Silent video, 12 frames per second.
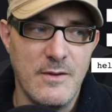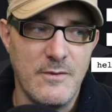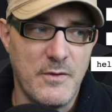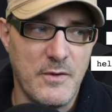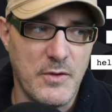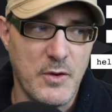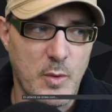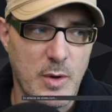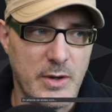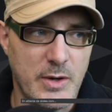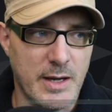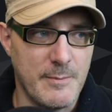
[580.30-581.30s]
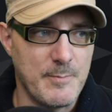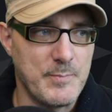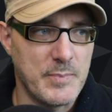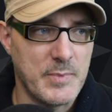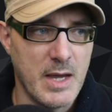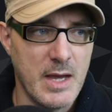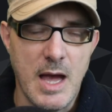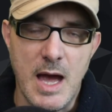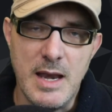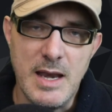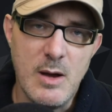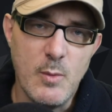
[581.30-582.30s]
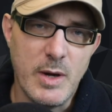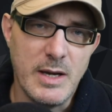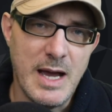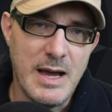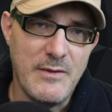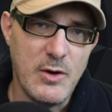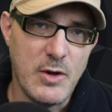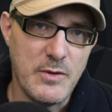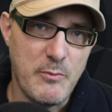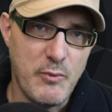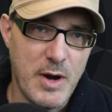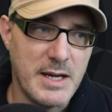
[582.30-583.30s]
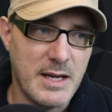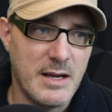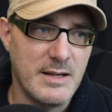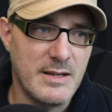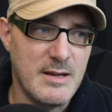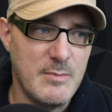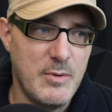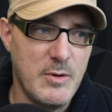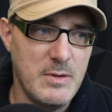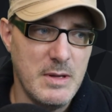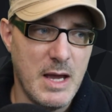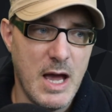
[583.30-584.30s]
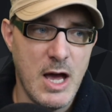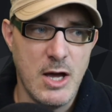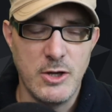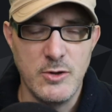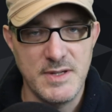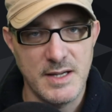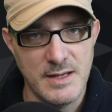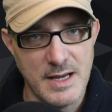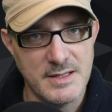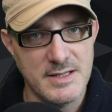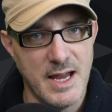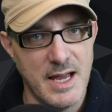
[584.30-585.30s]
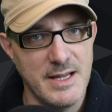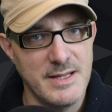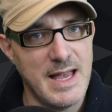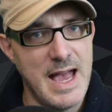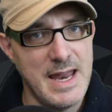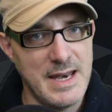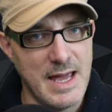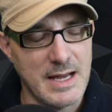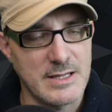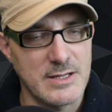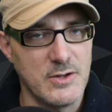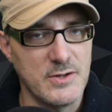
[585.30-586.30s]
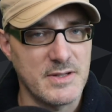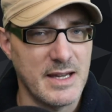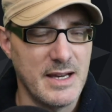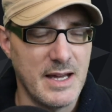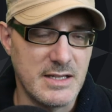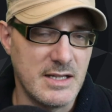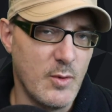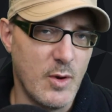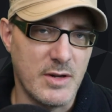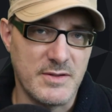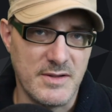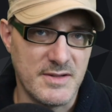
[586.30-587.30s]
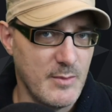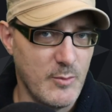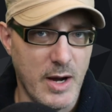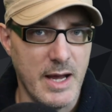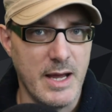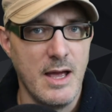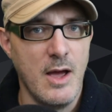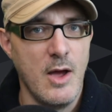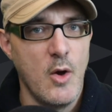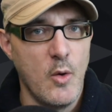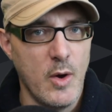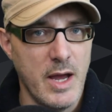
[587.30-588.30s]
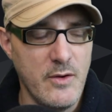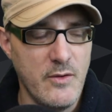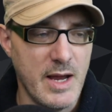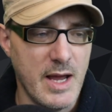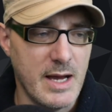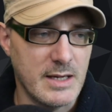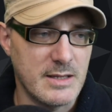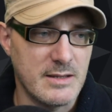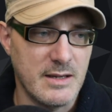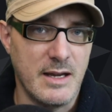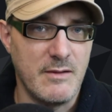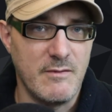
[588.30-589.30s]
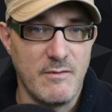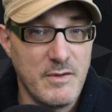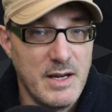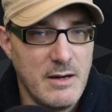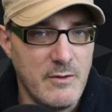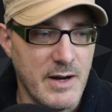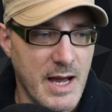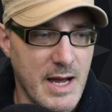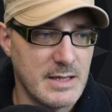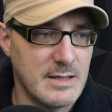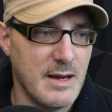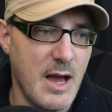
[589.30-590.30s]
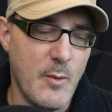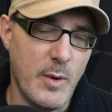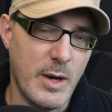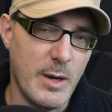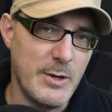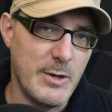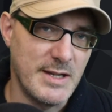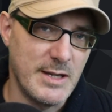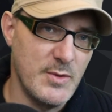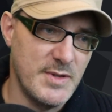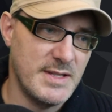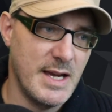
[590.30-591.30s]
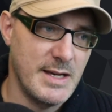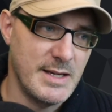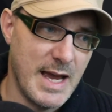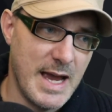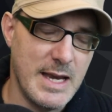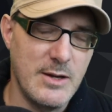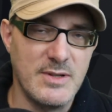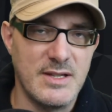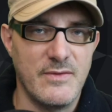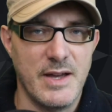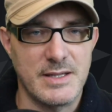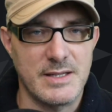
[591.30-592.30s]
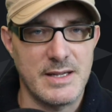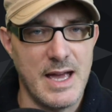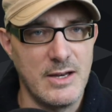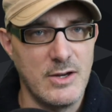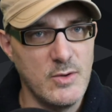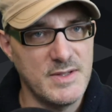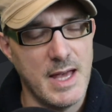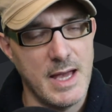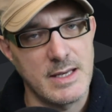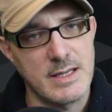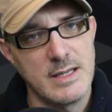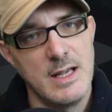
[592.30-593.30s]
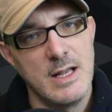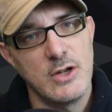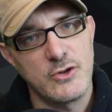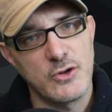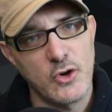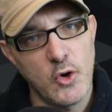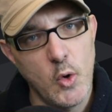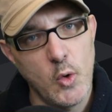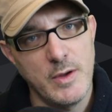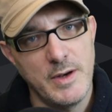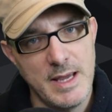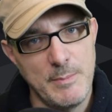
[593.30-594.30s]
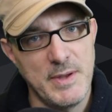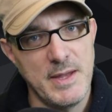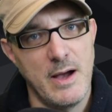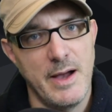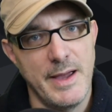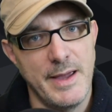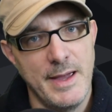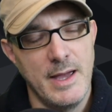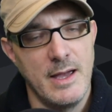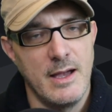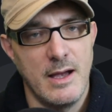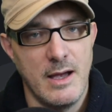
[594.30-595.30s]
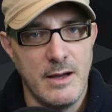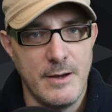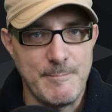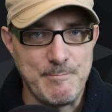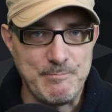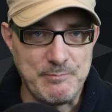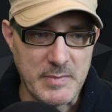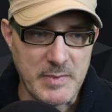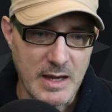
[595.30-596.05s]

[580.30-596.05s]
that we're looking at. And now we're going to have a look at the practical example using Next.js and Axios. It actually works the same way in React, in vanilla React, and we're going to be using use state and use effect, and use that to call an API and